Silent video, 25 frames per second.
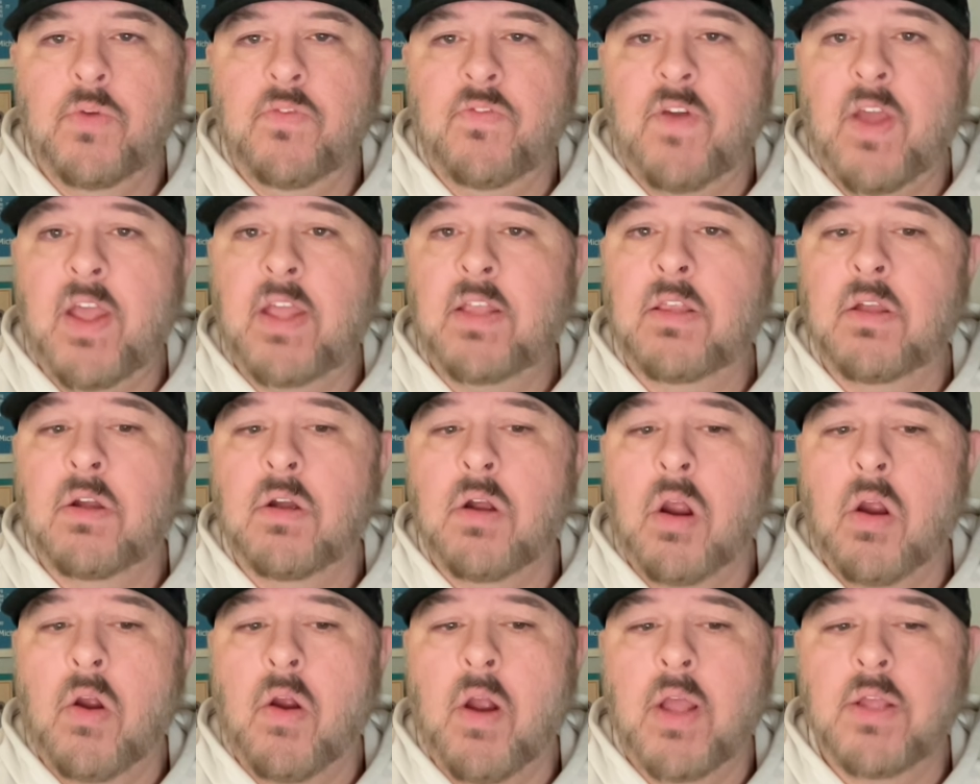evade
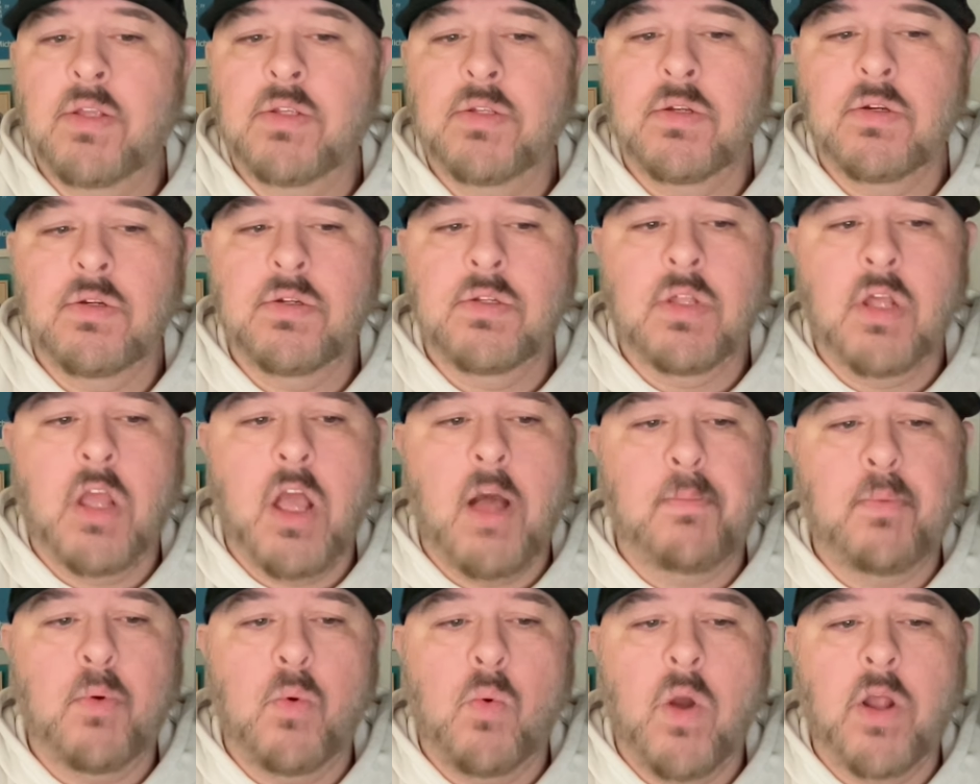their aggressors, the
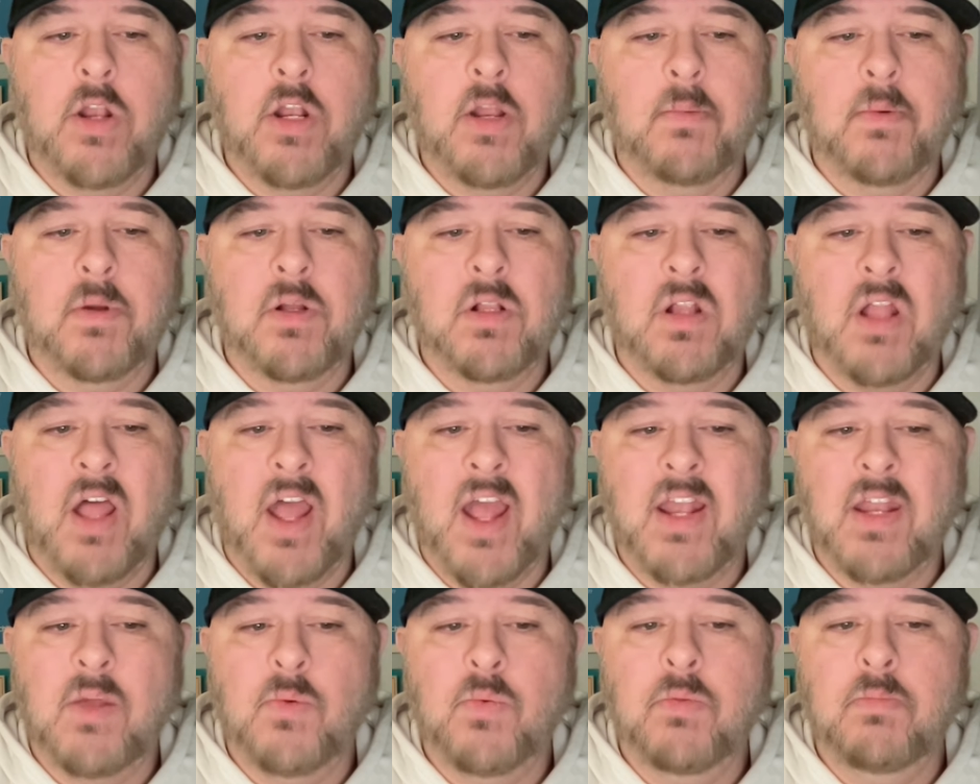couple wind up
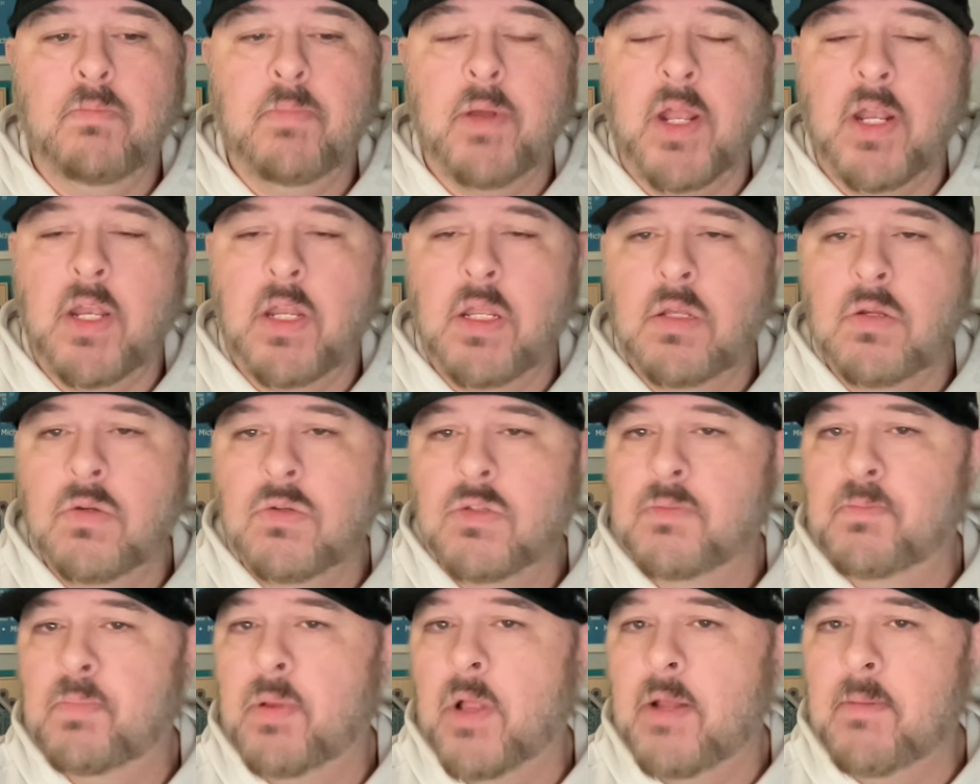colliding with Benny,
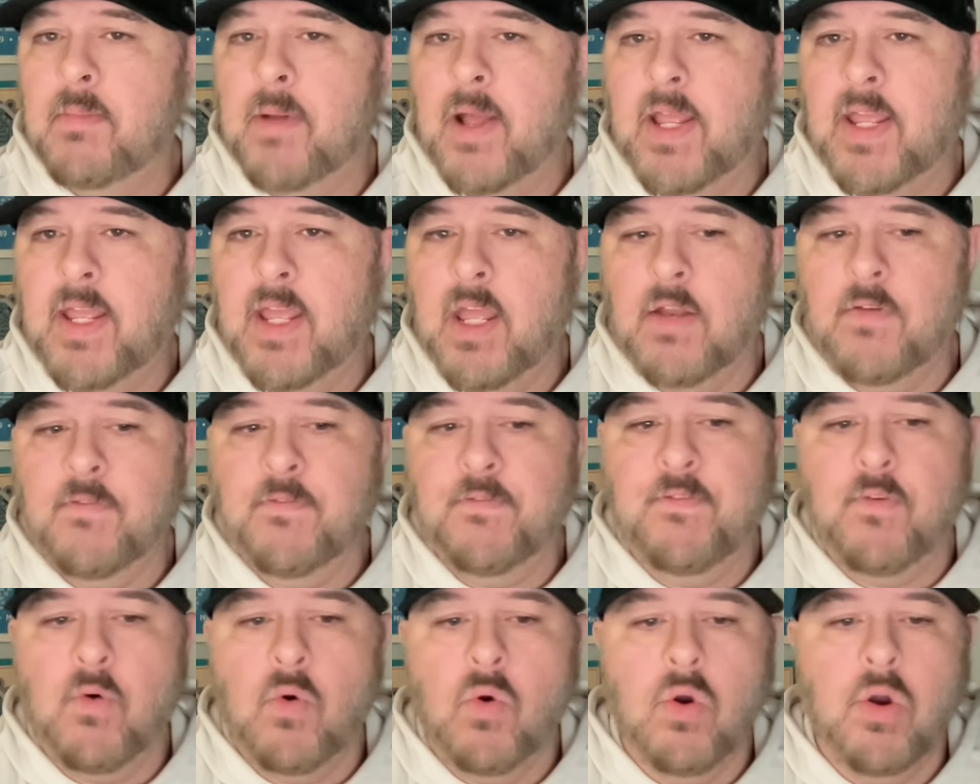who's played by Ken
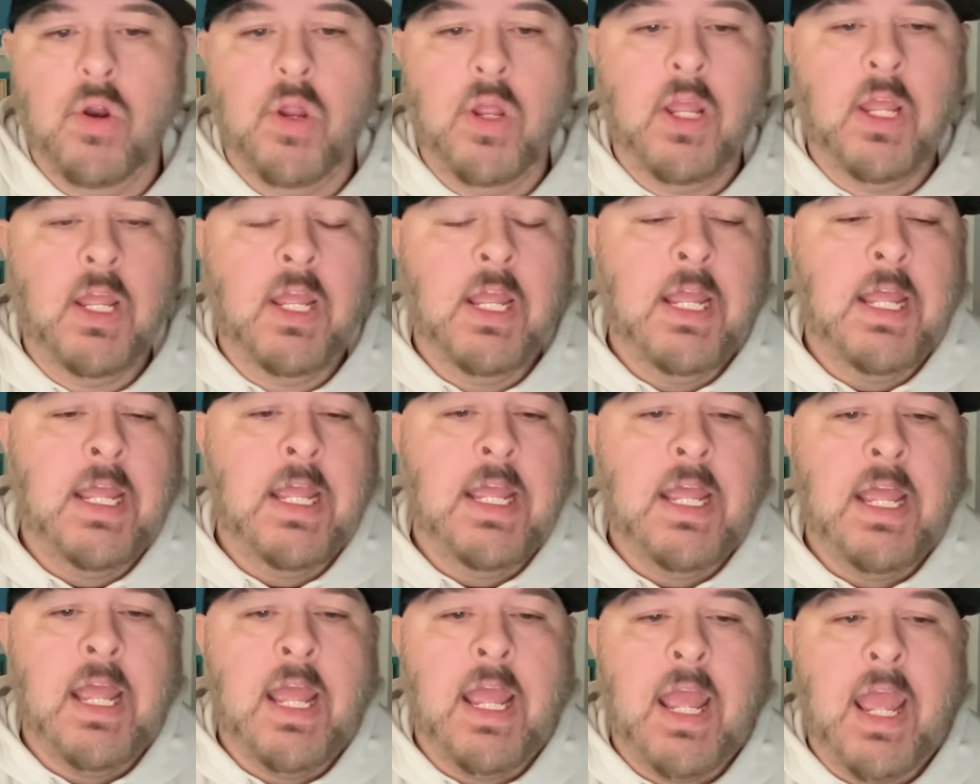Foree,
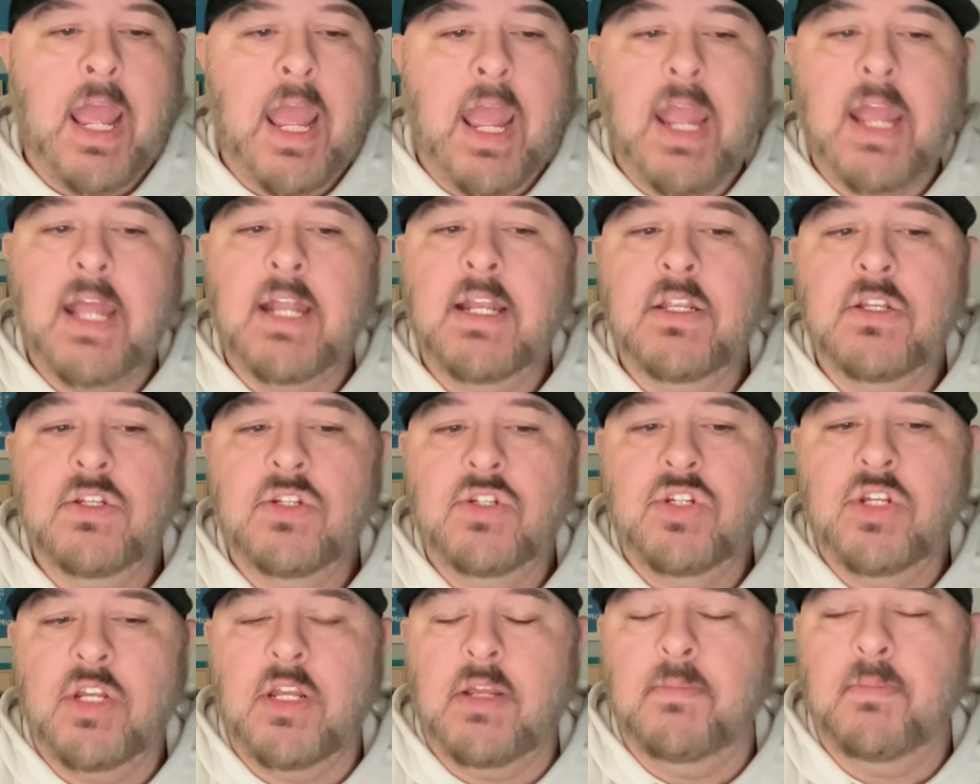and
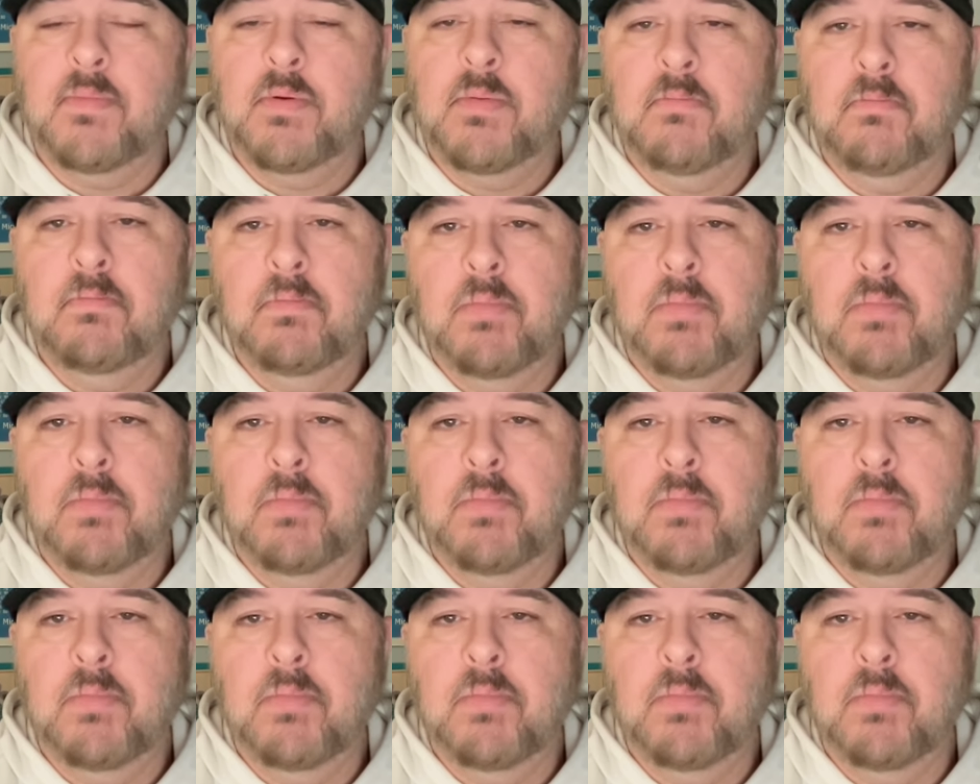his Jeep.